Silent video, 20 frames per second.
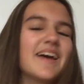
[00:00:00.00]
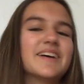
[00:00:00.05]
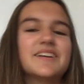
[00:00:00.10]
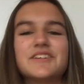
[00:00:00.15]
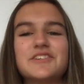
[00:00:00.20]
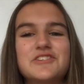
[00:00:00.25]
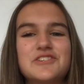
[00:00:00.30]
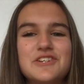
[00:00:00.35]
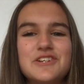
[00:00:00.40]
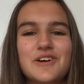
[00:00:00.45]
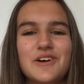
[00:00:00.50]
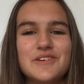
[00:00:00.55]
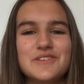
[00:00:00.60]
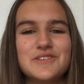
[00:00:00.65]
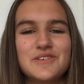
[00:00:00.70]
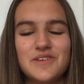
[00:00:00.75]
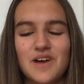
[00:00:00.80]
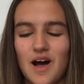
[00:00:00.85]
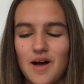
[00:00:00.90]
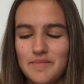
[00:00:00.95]
and she
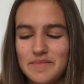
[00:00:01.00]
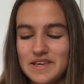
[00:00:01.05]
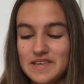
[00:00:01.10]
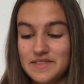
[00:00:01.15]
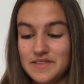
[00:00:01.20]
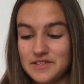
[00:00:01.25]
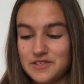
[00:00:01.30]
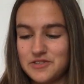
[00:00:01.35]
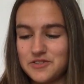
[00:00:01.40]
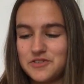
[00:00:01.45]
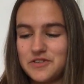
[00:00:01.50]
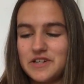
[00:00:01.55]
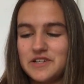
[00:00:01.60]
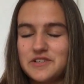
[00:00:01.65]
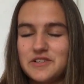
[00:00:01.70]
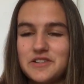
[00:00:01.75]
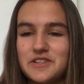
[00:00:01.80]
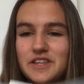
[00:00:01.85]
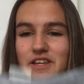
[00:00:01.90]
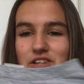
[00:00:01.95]
also got me this
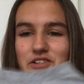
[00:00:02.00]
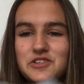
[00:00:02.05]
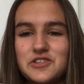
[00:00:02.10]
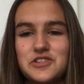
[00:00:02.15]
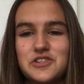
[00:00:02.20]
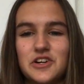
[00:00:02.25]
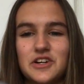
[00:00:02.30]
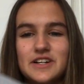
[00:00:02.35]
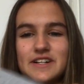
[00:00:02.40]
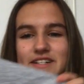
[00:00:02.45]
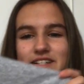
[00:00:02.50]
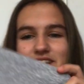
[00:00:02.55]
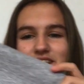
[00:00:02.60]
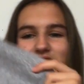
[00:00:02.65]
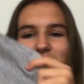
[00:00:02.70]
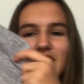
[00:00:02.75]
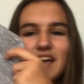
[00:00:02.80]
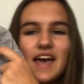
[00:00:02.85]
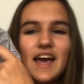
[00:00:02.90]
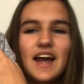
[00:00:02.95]
Stranger Things shirt.
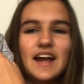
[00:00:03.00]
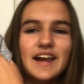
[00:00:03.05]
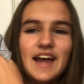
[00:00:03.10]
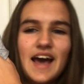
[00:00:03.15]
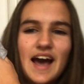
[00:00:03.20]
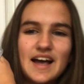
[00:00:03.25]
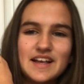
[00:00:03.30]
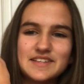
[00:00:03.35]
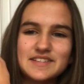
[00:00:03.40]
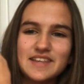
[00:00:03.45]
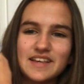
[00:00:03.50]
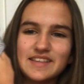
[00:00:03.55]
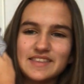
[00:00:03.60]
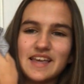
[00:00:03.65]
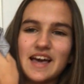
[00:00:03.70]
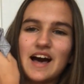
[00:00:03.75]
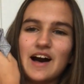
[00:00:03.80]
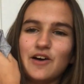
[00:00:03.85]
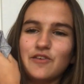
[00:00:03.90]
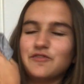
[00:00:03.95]
And it has like
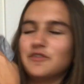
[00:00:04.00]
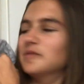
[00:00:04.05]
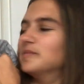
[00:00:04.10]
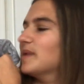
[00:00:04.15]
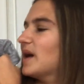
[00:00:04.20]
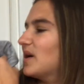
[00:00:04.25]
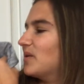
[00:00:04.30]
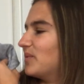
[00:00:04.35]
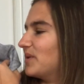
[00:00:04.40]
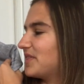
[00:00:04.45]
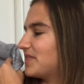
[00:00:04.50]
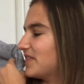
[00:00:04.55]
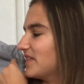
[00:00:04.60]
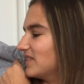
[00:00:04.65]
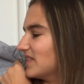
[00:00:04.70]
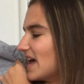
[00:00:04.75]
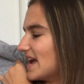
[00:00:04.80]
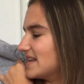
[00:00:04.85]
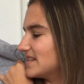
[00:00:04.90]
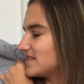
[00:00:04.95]
the alphabet with the
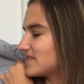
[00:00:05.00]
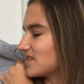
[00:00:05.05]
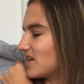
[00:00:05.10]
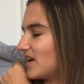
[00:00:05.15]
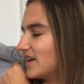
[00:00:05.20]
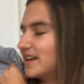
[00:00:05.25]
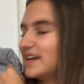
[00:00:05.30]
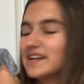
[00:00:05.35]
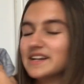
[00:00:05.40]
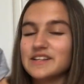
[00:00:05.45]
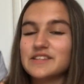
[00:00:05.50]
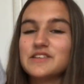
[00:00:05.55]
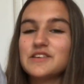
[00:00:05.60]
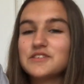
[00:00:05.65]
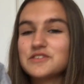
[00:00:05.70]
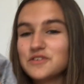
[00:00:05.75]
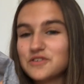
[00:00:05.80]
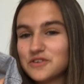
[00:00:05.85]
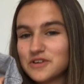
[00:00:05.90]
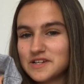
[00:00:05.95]
lights on it. And it's
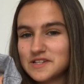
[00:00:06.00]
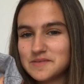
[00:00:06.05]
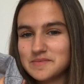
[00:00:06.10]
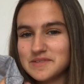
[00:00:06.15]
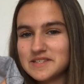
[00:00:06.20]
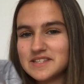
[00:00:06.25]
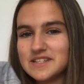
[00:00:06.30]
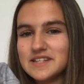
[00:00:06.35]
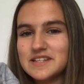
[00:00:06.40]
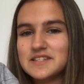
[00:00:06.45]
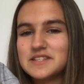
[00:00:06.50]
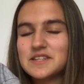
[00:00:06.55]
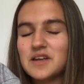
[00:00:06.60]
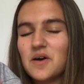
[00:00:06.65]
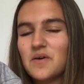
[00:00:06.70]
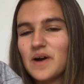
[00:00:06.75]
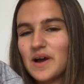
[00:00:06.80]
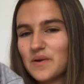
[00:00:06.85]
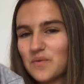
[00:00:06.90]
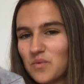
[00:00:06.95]
also Christmassy,
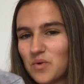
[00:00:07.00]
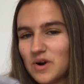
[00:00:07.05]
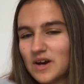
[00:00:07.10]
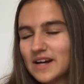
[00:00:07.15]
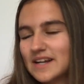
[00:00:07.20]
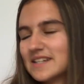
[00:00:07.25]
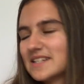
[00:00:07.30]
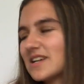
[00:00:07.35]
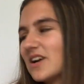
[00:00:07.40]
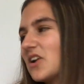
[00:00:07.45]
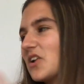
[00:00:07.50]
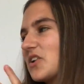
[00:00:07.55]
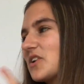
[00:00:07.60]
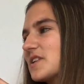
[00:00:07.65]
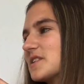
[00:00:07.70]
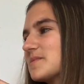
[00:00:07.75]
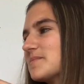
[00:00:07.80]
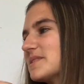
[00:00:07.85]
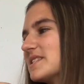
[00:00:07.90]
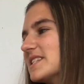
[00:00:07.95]
so I wore it on
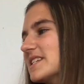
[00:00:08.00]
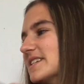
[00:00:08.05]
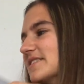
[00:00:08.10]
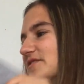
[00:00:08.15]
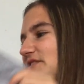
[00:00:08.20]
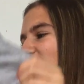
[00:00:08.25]
Christmas Eve.